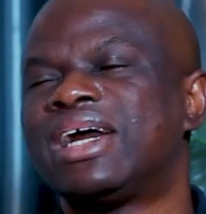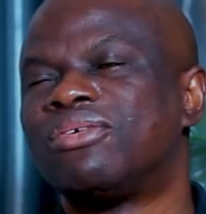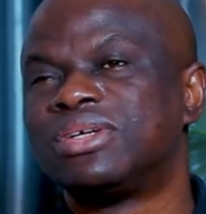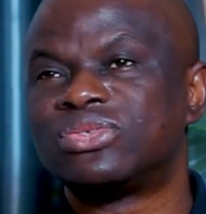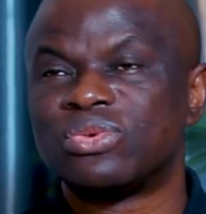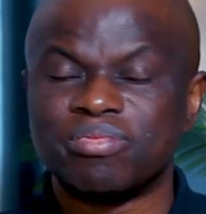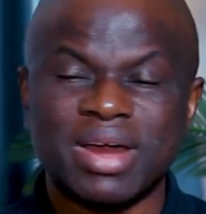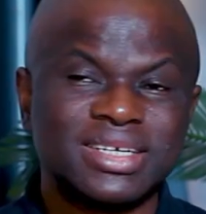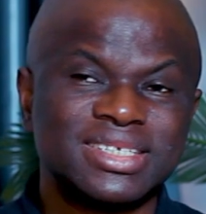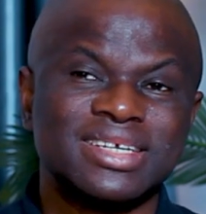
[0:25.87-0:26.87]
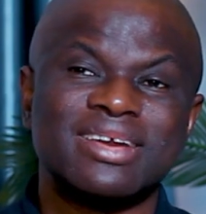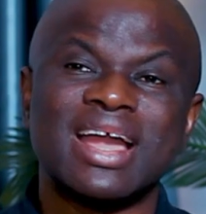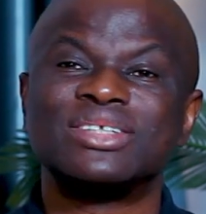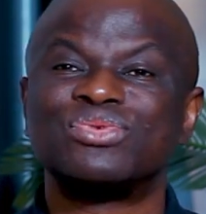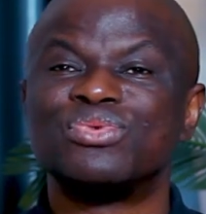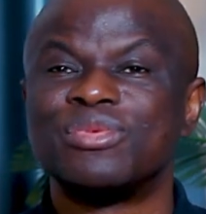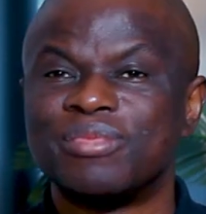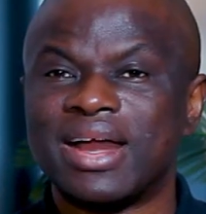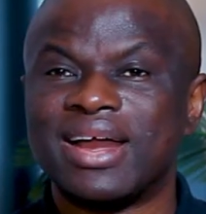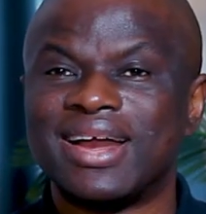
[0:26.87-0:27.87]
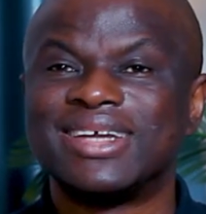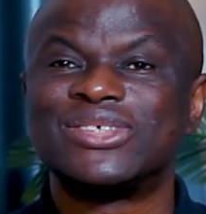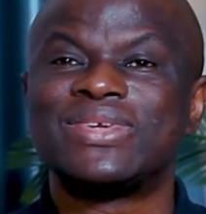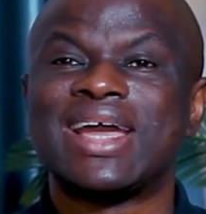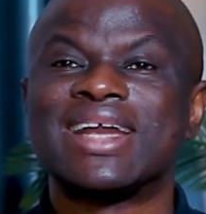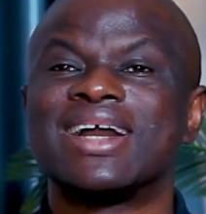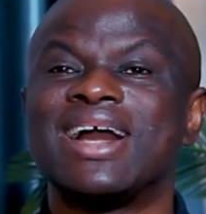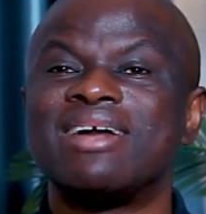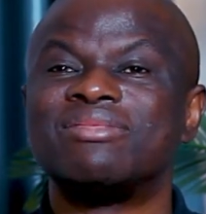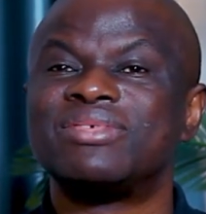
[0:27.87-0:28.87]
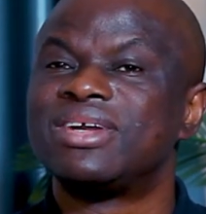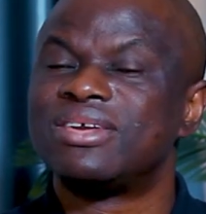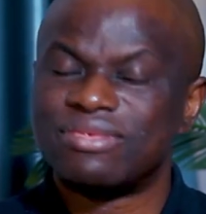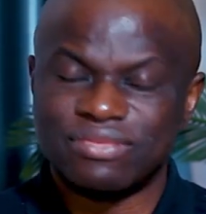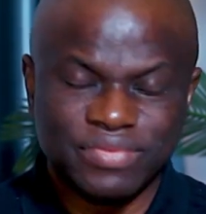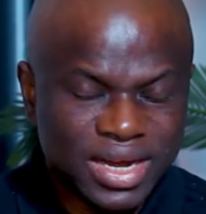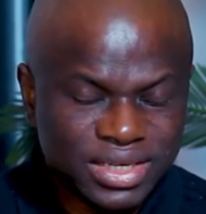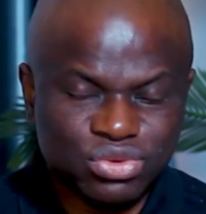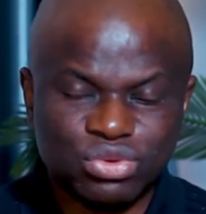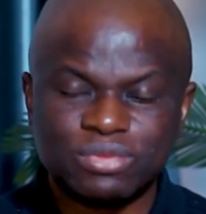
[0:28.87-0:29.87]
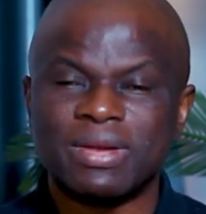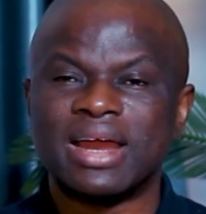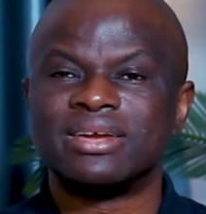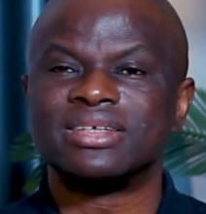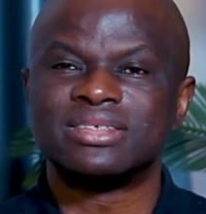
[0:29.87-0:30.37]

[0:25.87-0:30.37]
I want to marry the right woman so that I can have very good marriage.